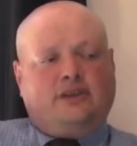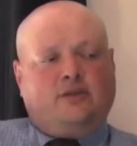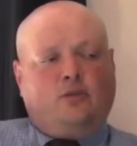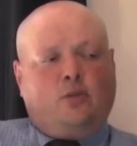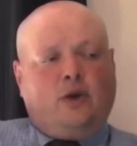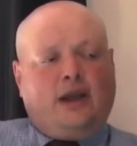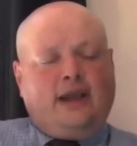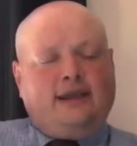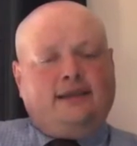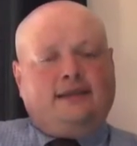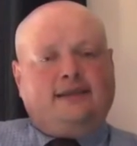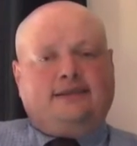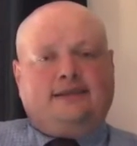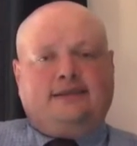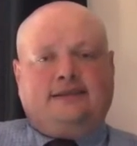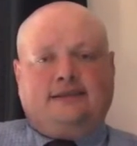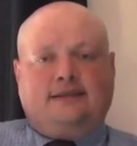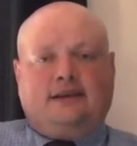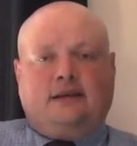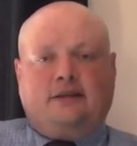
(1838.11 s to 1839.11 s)
the way this
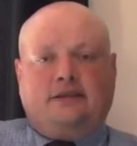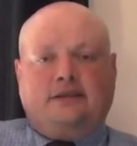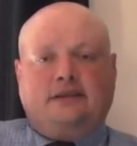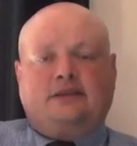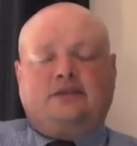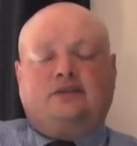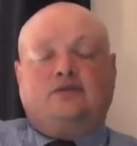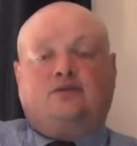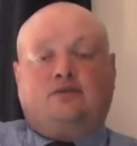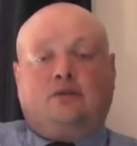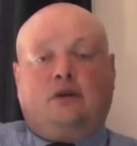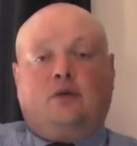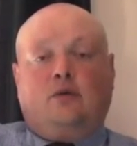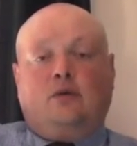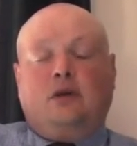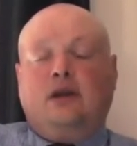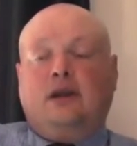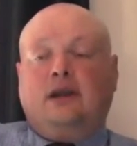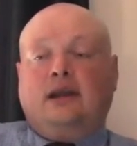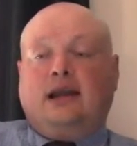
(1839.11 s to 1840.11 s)
society is
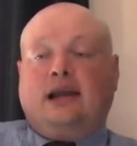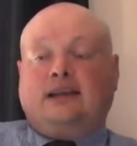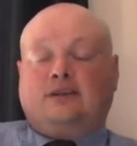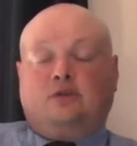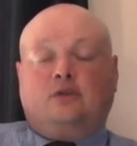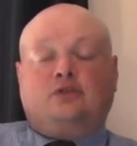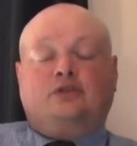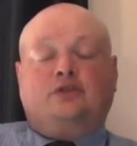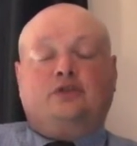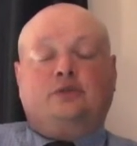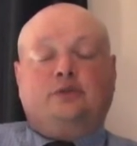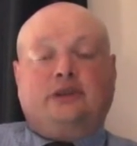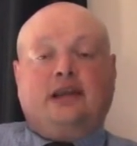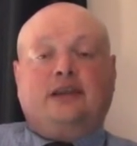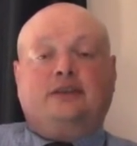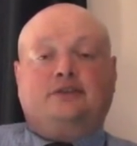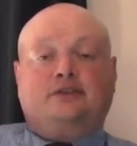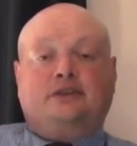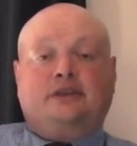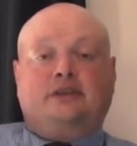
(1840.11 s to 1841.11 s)
controlled has a lot to do with
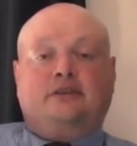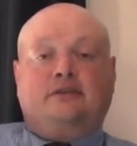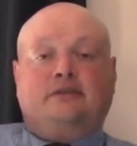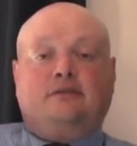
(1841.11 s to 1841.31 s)
energy.